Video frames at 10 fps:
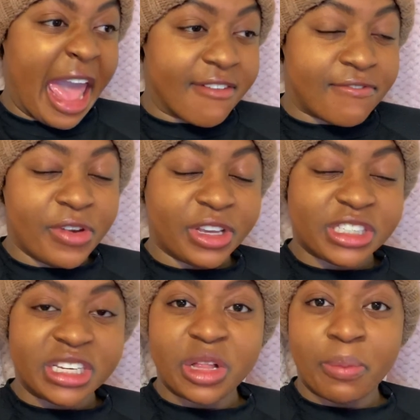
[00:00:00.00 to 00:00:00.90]
every
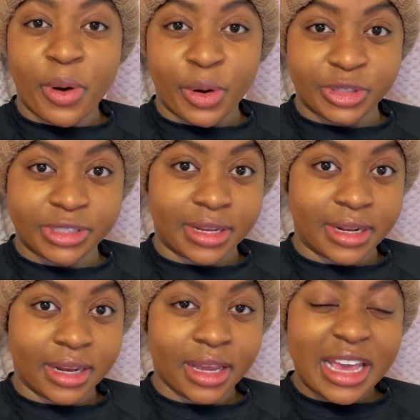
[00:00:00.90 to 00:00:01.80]
single
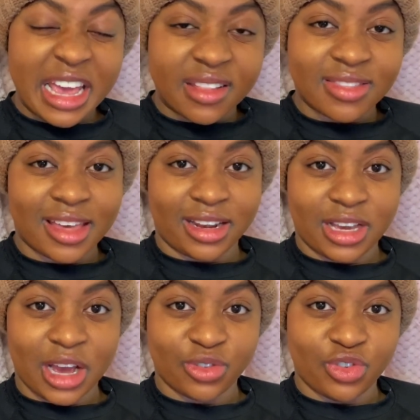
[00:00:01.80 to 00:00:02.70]
person in that
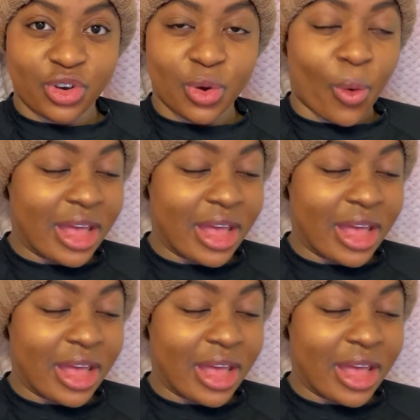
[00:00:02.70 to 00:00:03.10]
country or